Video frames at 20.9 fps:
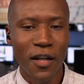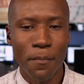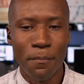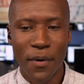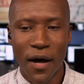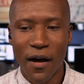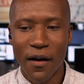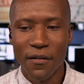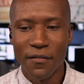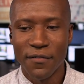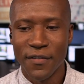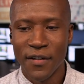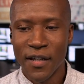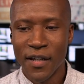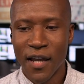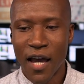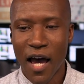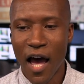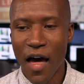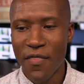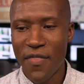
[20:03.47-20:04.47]
above
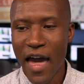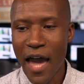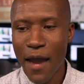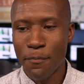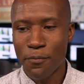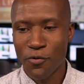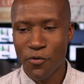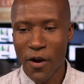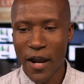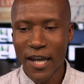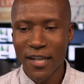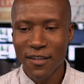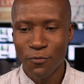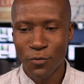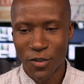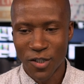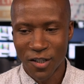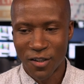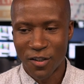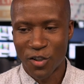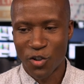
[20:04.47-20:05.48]
that price,
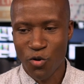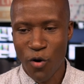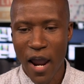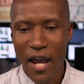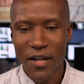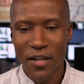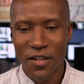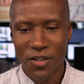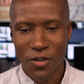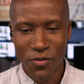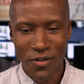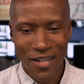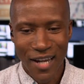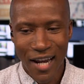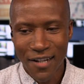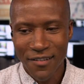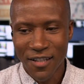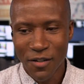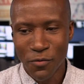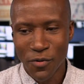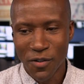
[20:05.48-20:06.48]
which it's trying to do. You can
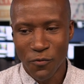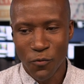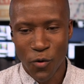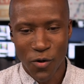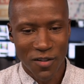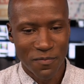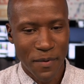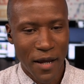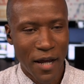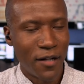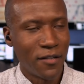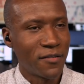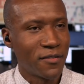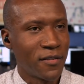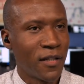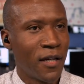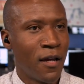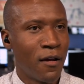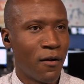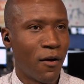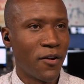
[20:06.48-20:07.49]
kind of see where it's bounced.
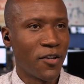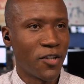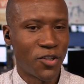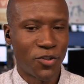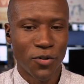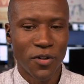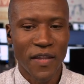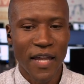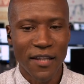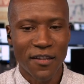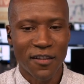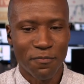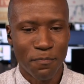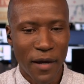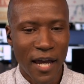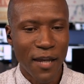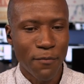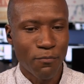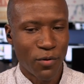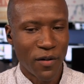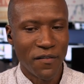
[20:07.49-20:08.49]
Let me just show you that
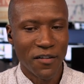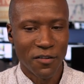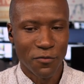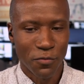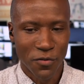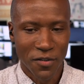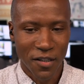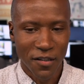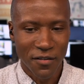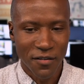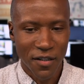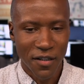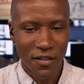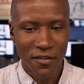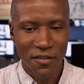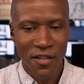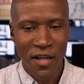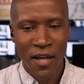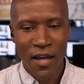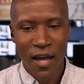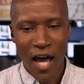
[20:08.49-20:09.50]
spike, previous
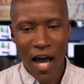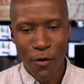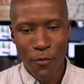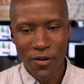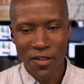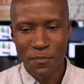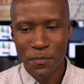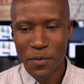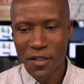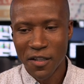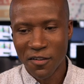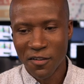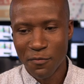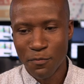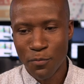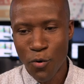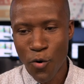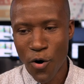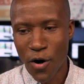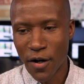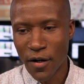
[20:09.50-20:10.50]
resistance, what's been the
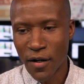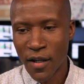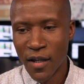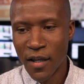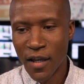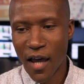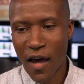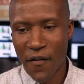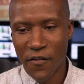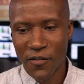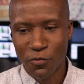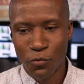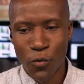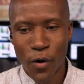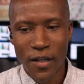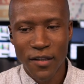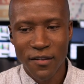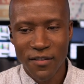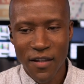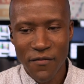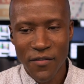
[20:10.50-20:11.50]
support, this
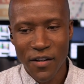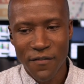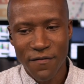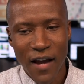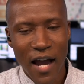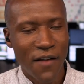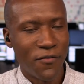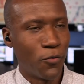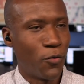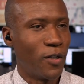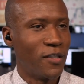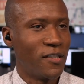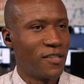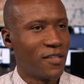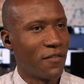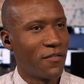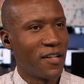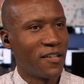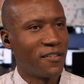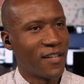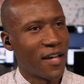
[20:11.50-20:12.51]
175 to
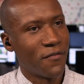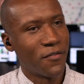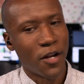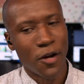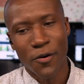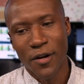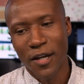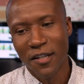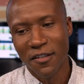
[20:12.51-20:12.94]
177 area.